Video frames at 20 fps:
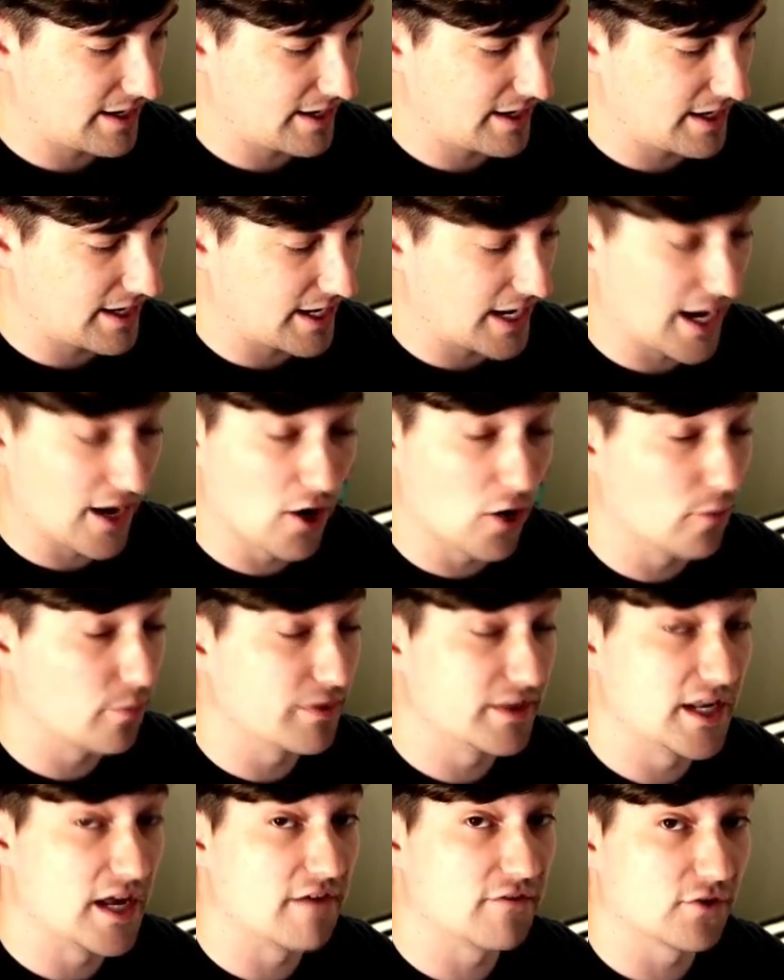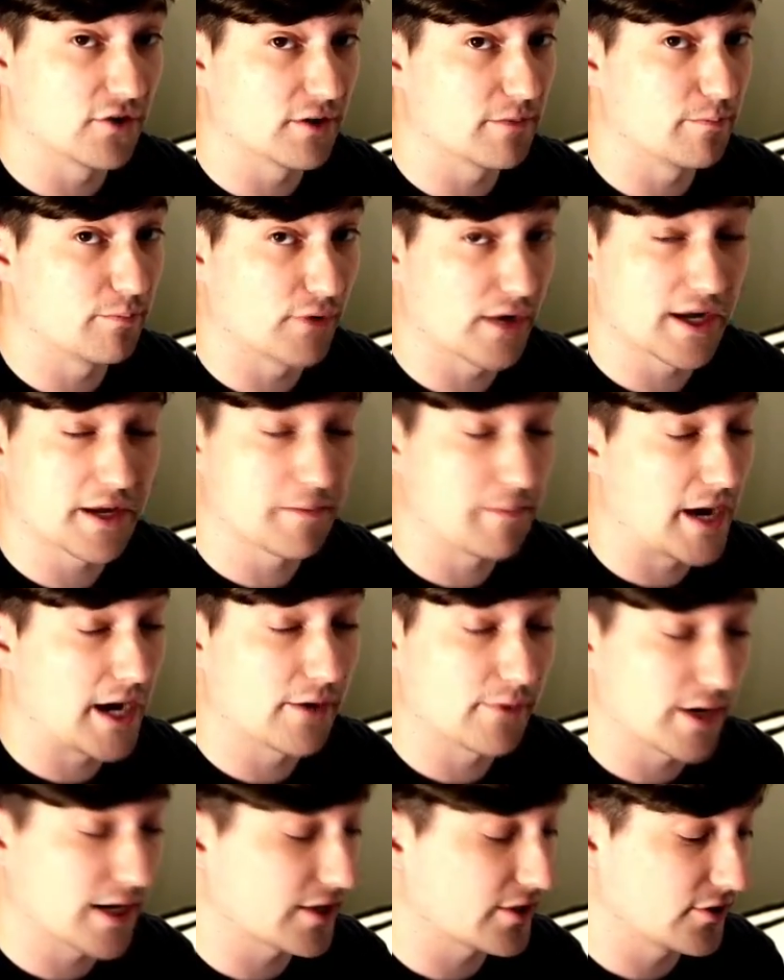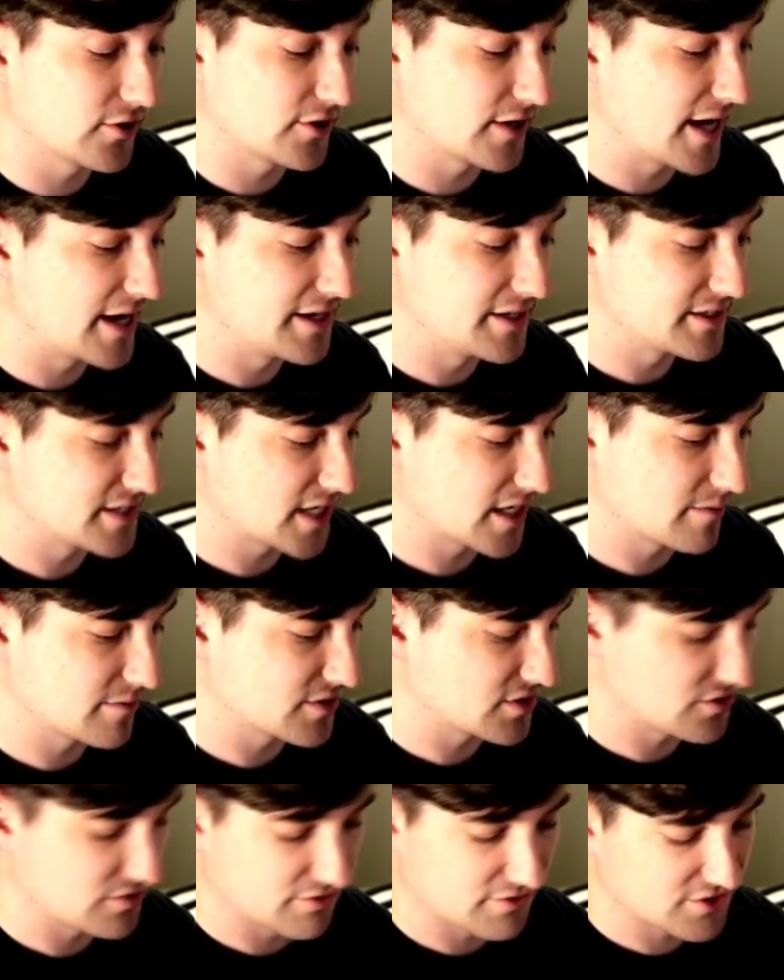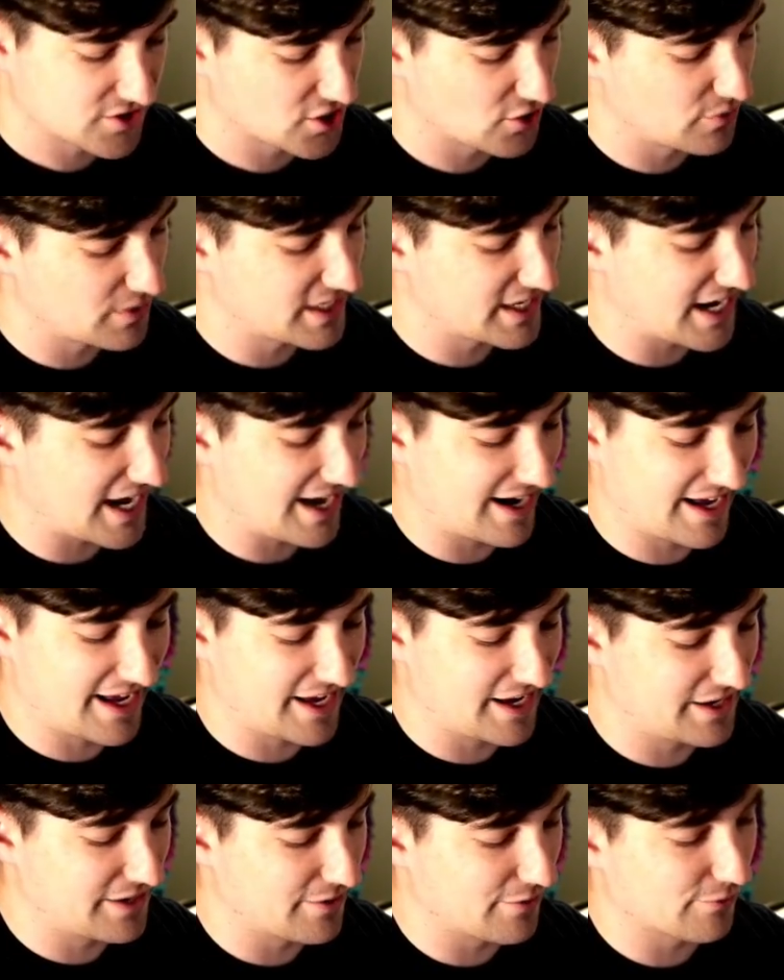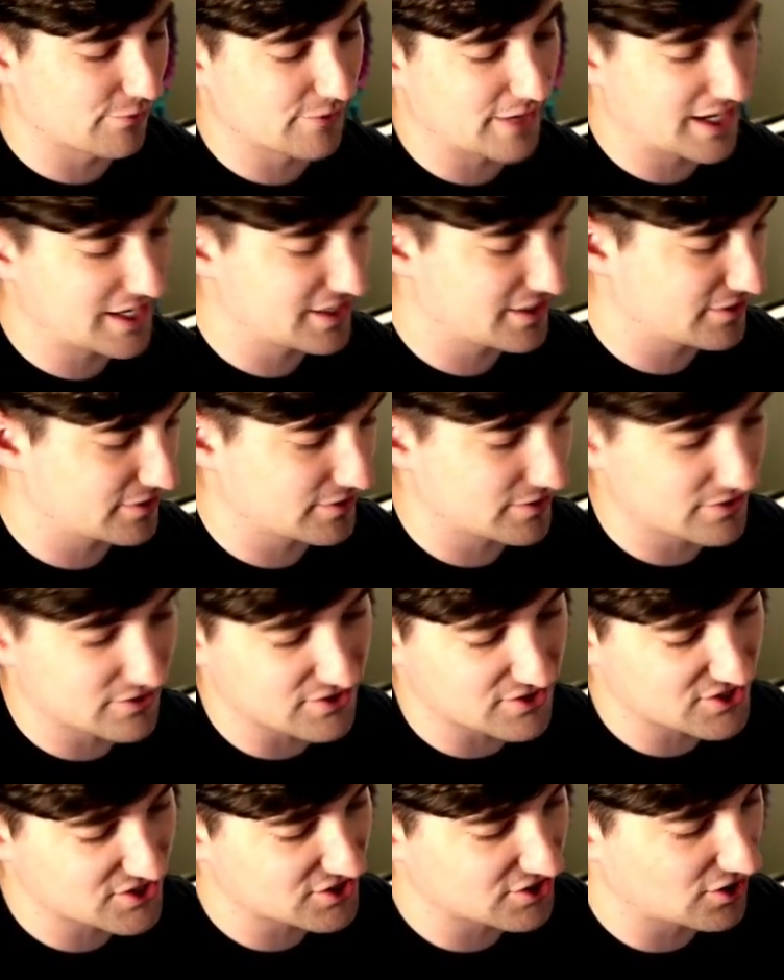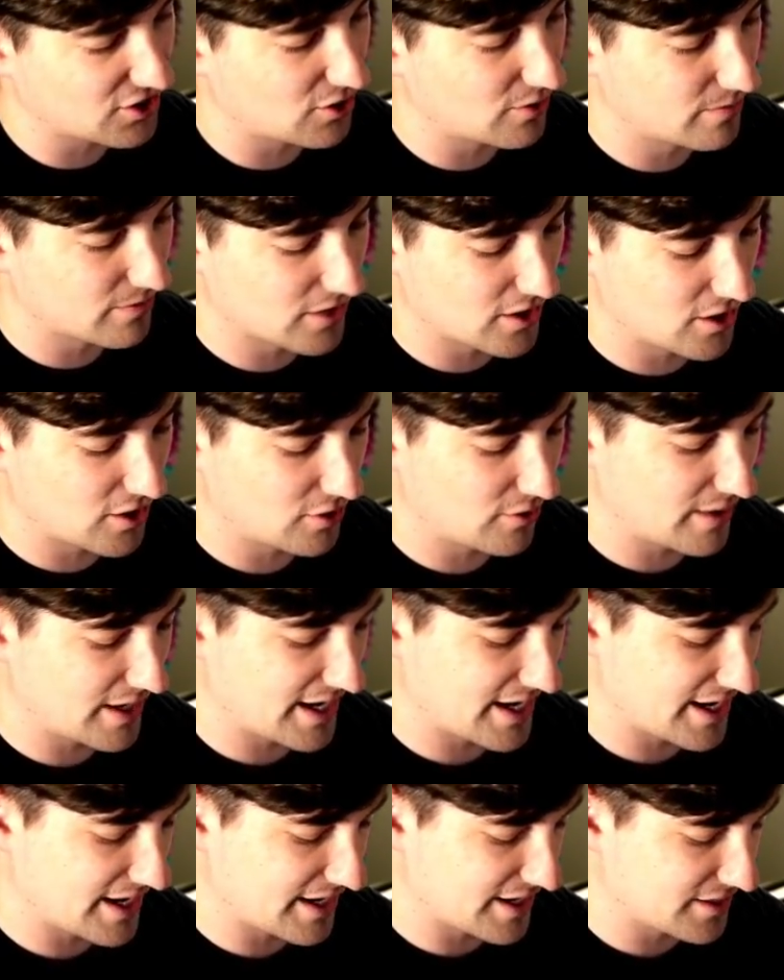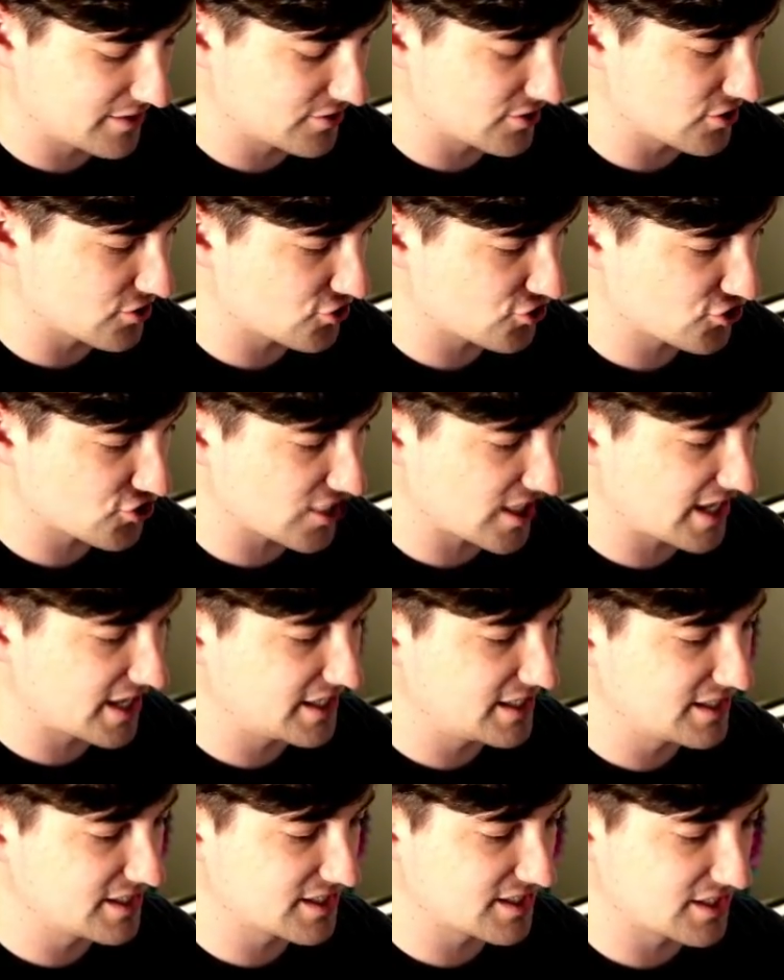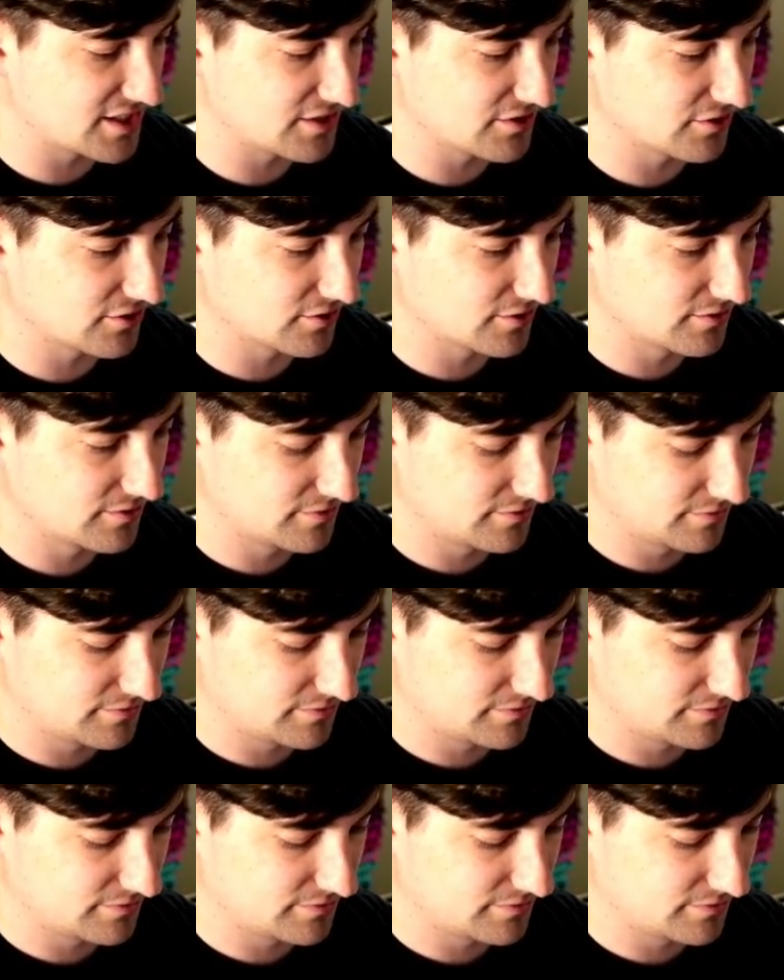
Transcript: and I hope we never break my record anytime soon. So we got a regular Slowbro and shiny Seel.